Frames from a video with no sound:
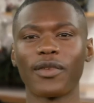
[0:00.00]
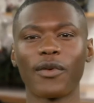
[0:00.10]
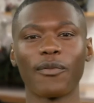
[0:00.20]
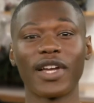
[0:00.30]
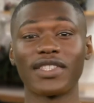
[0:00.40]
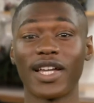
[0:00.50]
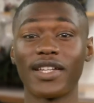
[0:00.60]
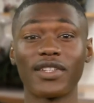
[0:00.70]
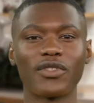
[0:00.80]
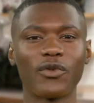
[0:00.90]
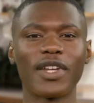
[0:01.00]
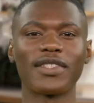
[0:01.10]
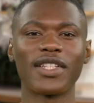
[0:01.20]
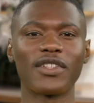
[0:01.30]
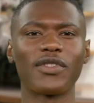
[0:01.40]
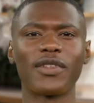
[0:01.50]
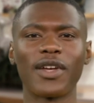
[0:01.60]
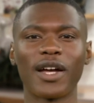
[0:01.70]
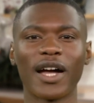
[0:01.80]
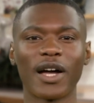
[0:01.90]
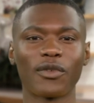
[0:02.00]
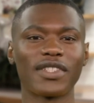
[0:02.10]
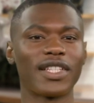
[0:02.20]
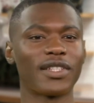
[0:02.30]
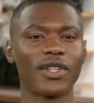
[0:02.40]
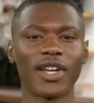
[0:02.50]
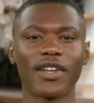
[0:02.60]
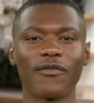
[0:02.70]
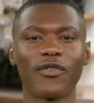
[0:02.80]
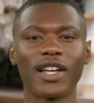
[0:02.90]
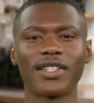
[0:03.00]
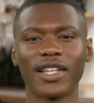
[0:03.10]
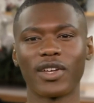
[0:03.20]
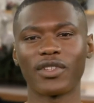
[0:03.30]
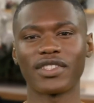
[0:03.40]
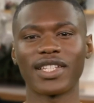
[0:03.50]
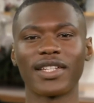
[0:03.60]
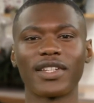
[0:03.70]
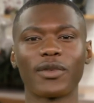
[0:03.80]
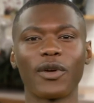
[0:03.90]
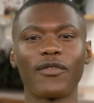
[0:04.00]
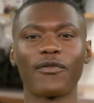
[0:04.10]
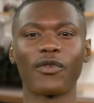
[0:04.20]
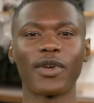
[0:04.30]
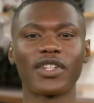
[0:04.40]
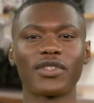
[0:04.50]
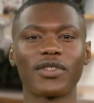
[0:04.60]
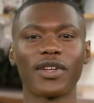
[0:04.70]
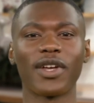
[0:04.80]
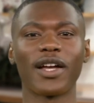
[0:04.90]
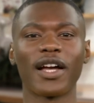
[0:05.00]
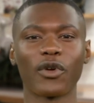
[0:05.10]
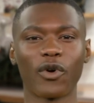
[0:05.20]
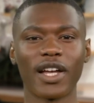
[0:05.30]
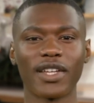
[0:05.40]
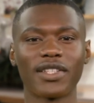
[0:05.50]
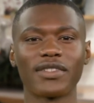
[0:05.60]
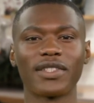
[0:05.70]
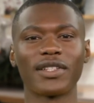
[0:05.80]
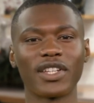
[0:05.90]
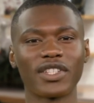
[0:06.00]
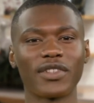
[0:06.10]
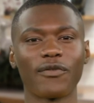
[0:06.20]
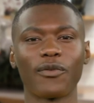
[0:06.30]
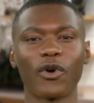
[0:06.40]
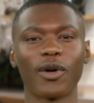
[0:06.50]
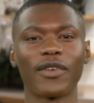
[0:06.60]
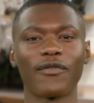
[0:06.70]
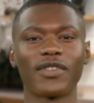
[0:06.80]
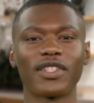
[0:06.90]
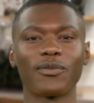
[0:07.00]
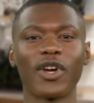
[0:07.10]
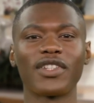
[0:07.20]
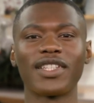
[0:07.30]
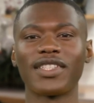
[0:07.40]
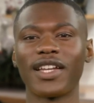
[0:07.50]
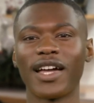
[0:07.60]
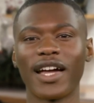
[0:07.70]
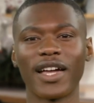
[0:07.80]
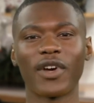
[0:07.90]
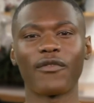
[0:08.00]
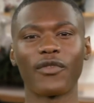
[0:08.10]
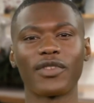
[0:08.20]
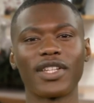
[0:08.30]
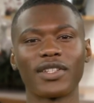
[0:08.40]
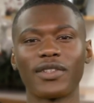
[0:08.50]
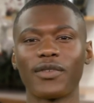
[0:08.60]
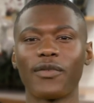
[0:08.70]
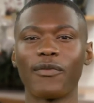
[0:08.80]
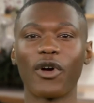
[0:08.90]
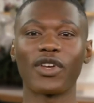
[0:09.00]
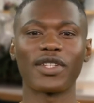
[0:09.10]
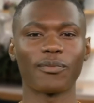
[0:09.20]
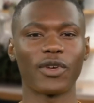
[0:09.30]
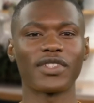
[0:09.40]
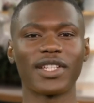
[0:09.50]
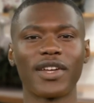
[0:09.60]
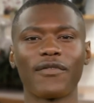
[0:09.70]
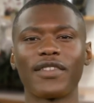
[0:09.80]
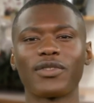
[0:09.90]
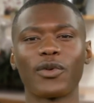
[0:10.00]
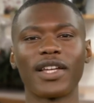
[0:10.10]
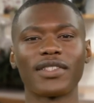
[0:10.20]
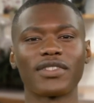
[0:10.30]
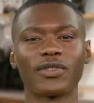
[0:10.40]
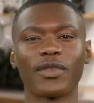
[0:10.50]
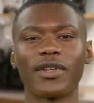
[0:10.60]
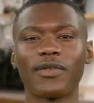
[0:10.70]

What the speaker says: By signing this orientation, I am stating that I have read and understand the above information, agree that it is a condition of employment for this project, and Elford, Inc. project personnel have explained this to me.